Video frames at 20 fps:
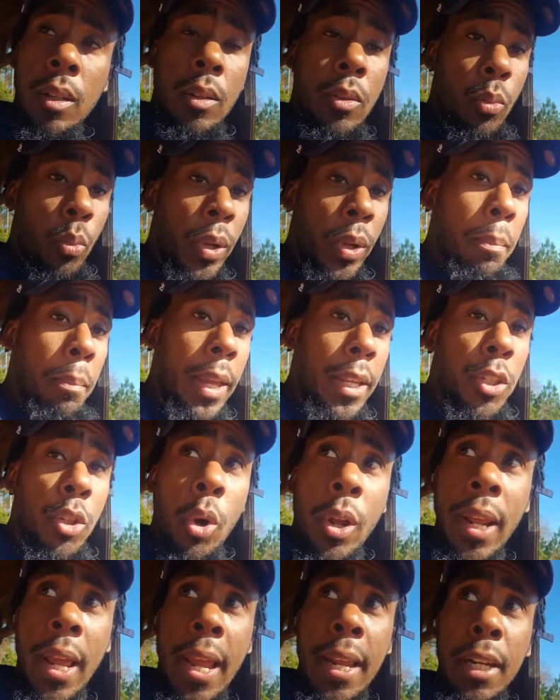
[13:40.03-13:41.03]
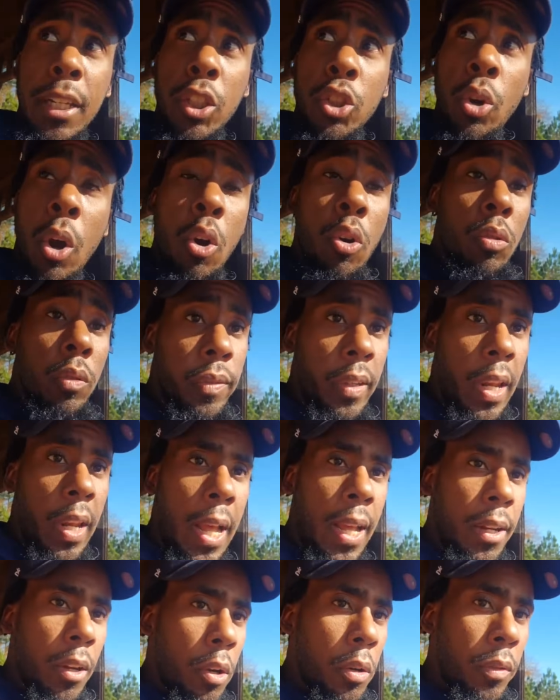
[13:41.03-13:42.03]
We gotta make sure there ain't a drone
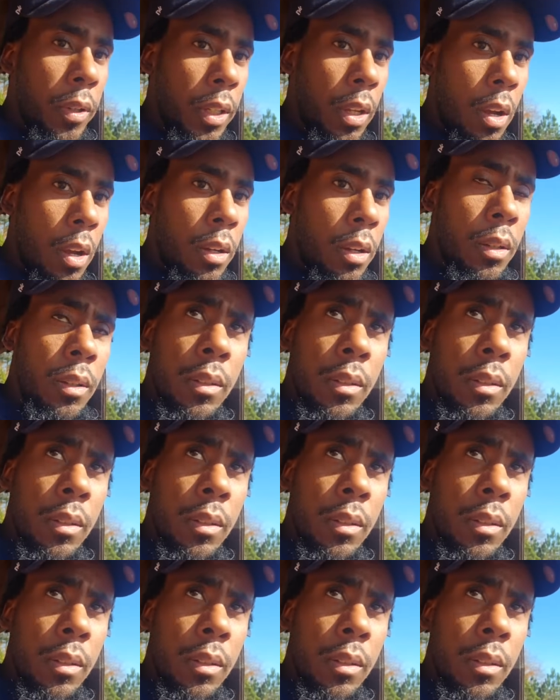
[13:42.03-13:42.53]
flying over, y'all.